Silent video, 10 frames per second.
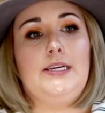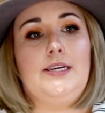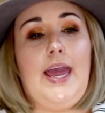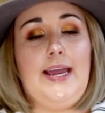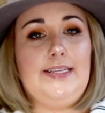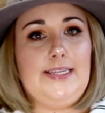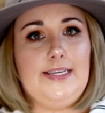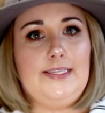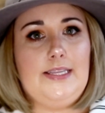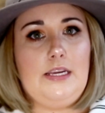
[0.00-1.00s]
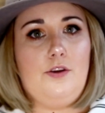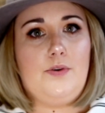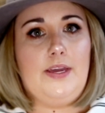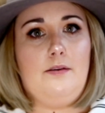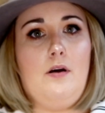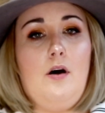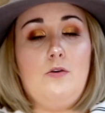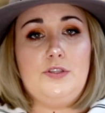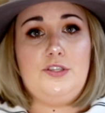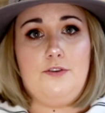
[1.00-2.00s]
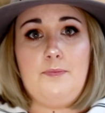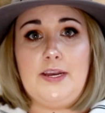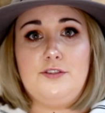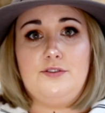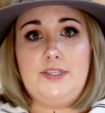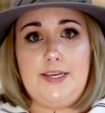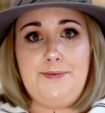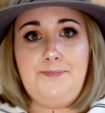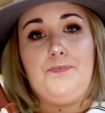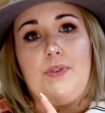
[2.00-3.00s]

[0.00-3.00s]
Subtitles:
cases that you can host your pictures in.